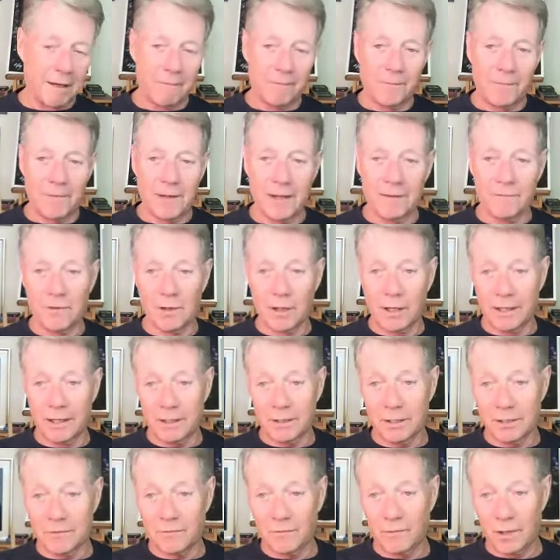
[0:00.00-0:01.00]
if you like
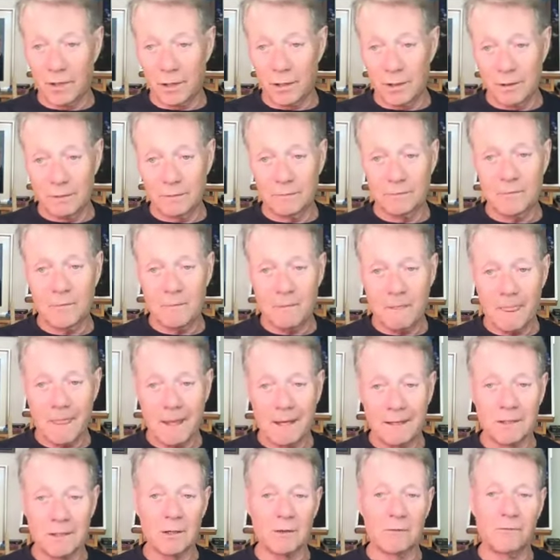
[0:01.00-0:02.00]
this video,
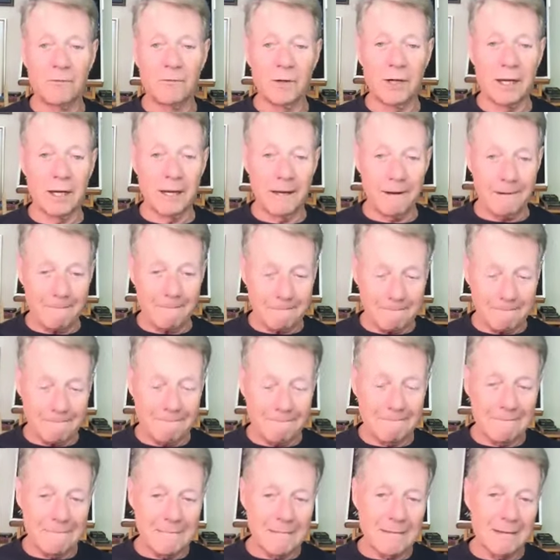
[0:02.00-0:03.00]
don't forget
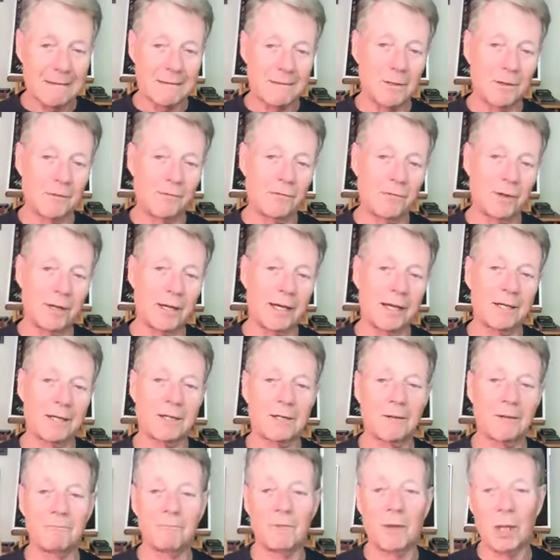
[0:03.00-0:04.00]

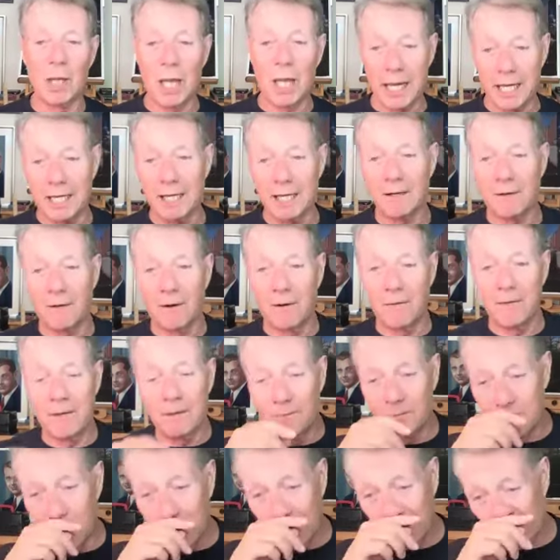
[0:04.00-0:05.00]
to like it on the
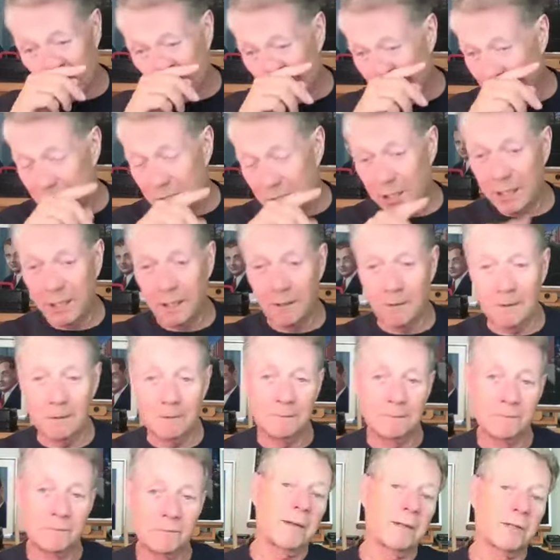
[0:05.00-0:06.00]
YouTube
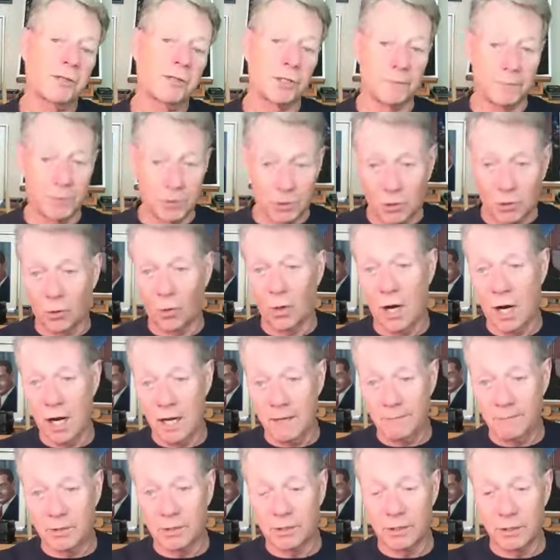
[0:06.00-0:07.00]
channel,
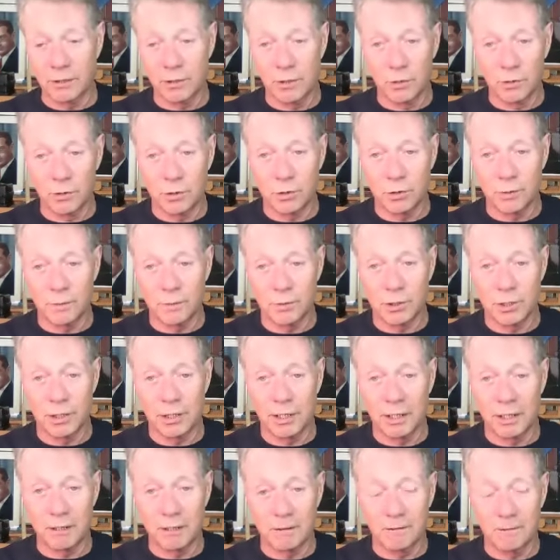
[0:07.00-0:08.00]
subscribe to the YouTube
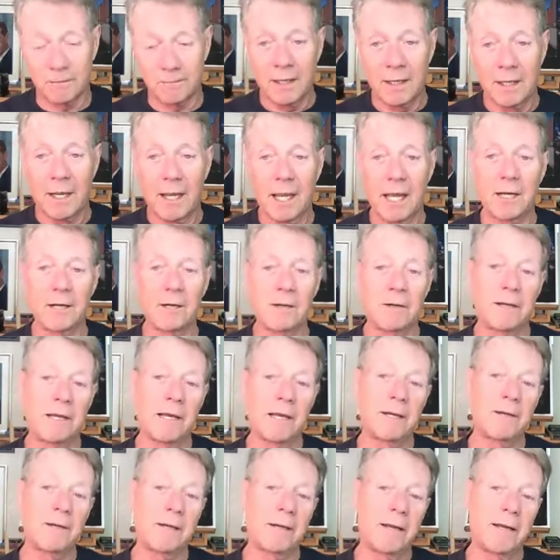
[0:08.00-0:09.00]
channel. And
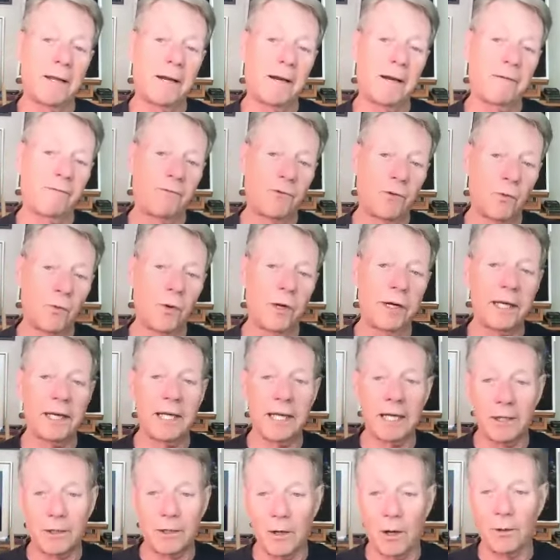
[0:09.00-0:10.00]
if you want to
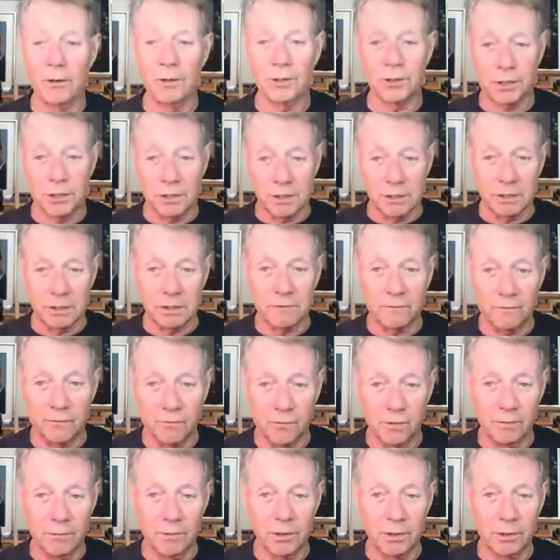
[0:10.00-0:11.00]
get notices
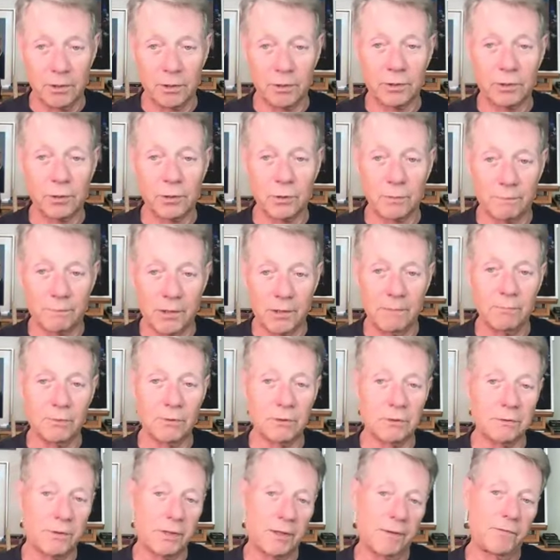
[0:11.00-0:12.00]
from the YouTube
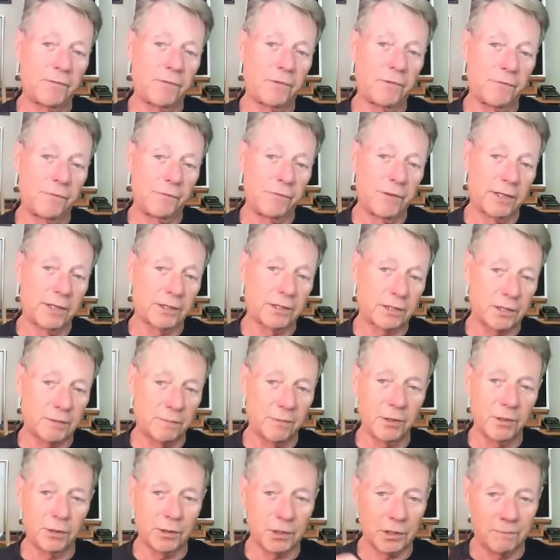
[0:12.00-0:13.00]
people that
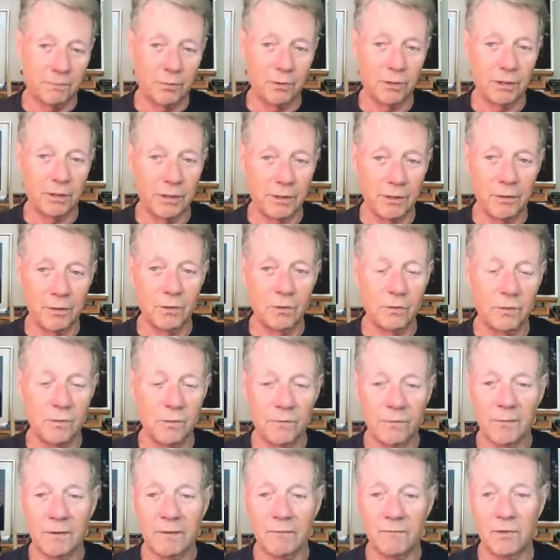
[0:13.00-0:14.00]
Smith has put a new
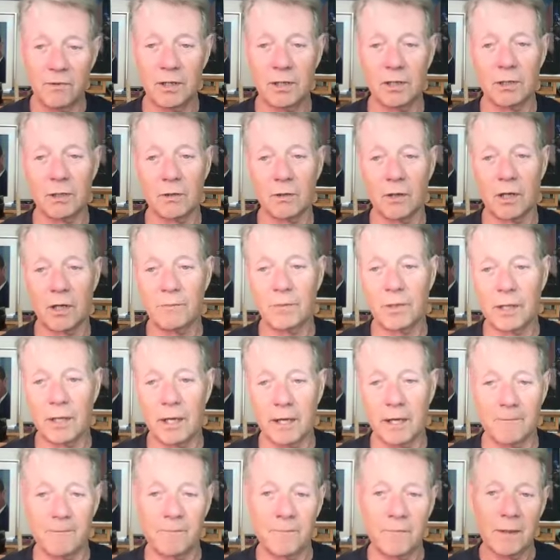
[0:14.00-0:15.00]
video up, you got to